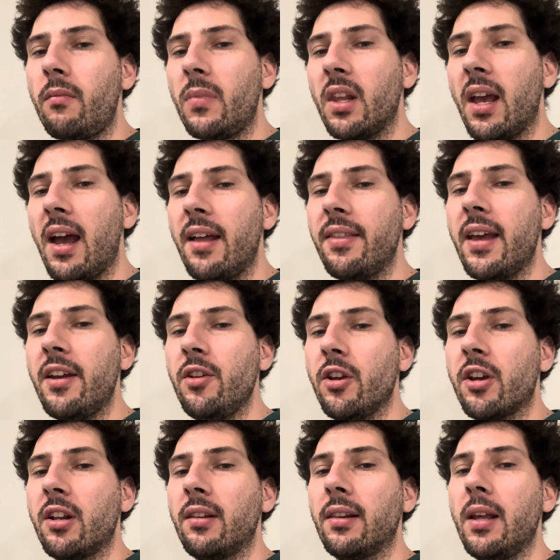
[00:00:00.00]
And then you
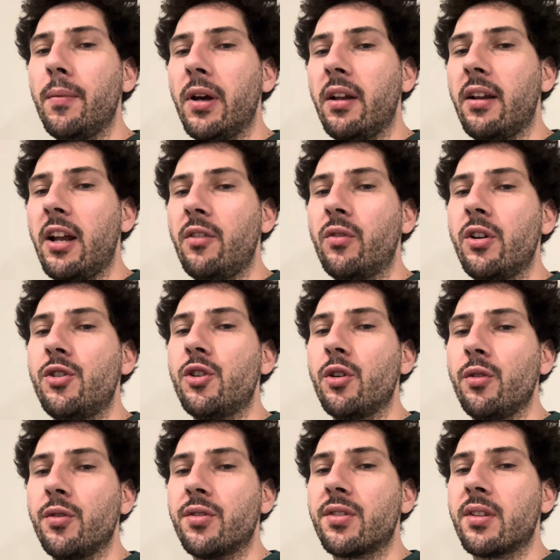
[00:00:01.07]
can limit and
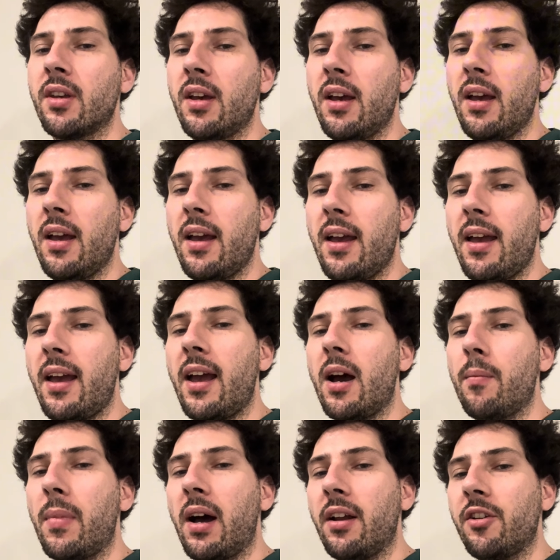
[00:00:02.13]
reduce how
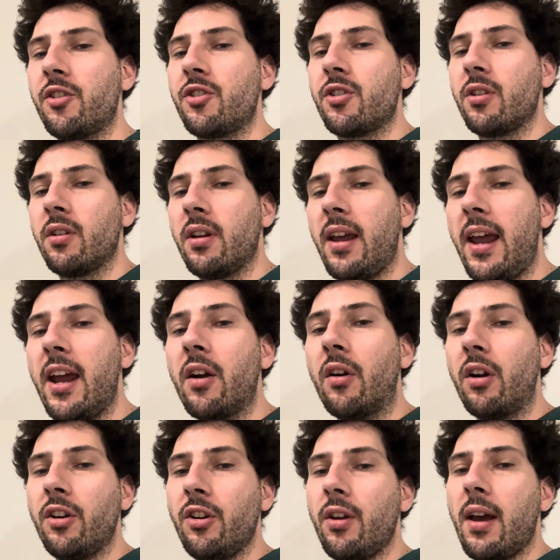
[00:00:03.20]
much
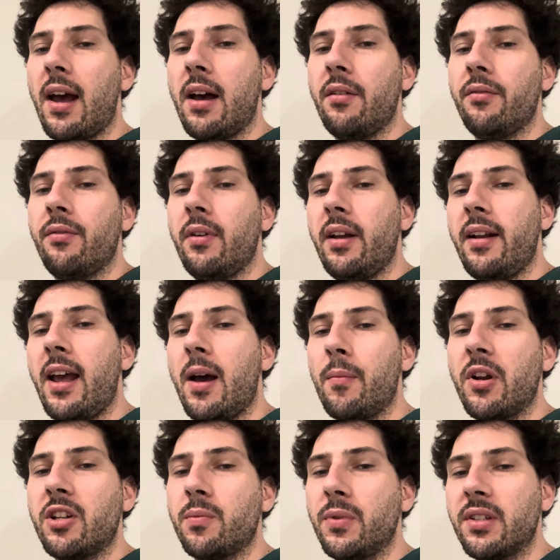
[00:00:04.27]
error you have and how
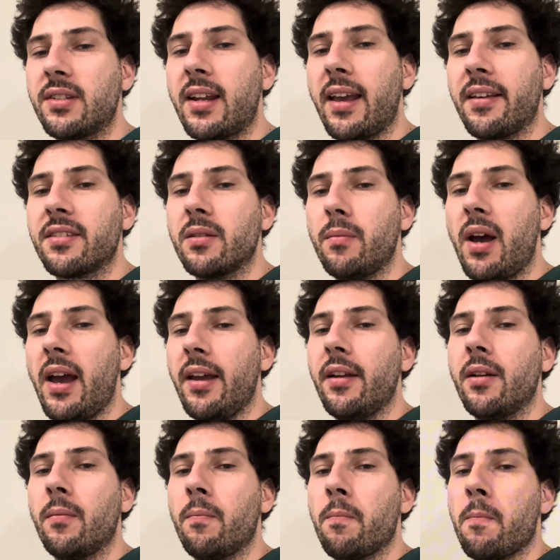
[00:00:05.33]
much mistakes are made.
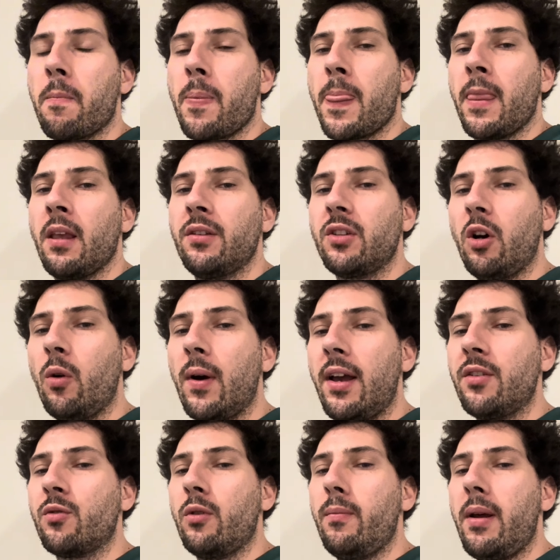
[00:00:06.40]
So
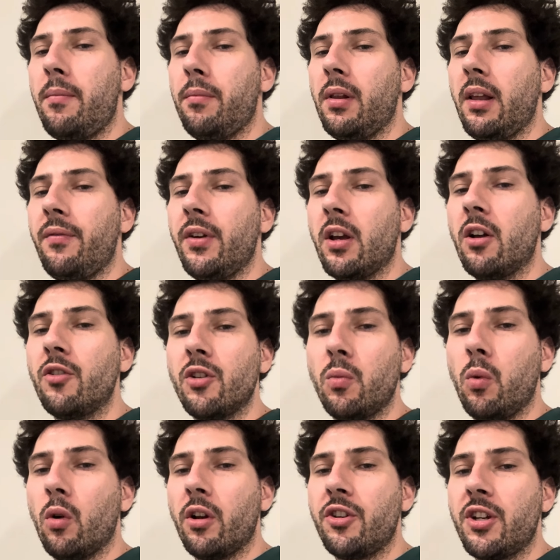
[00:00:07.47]
always remember, if you're going to do
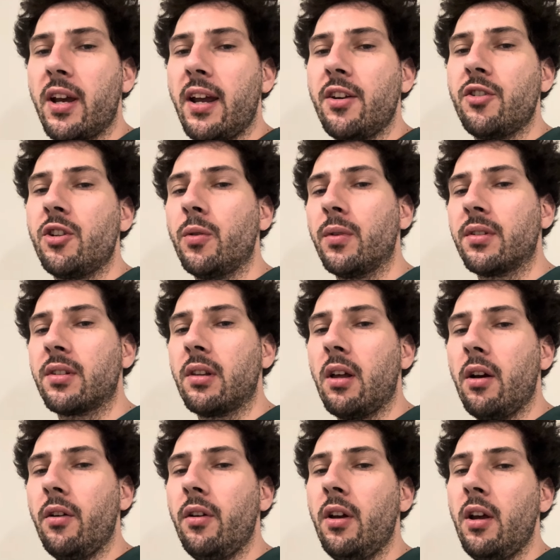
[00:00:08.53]
water change, do it
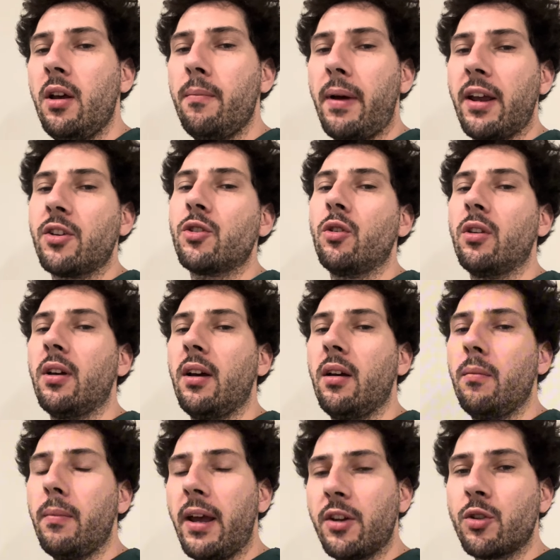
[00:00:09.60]
slow. Make sure
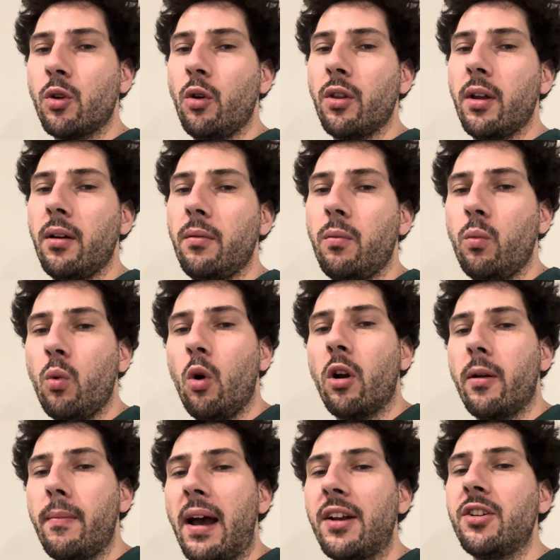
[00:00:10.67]
the
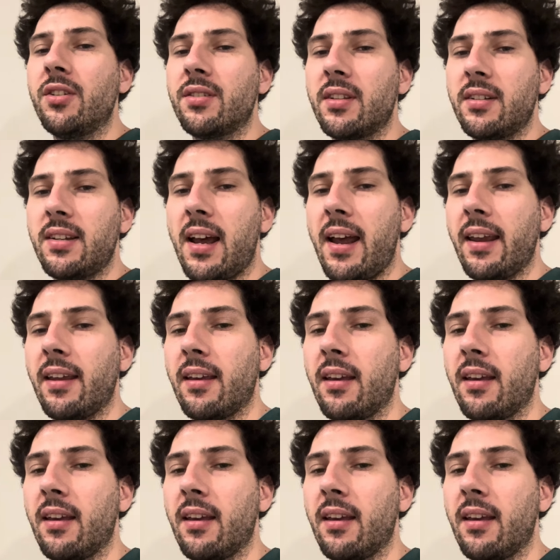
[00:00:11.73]
water matches the tank.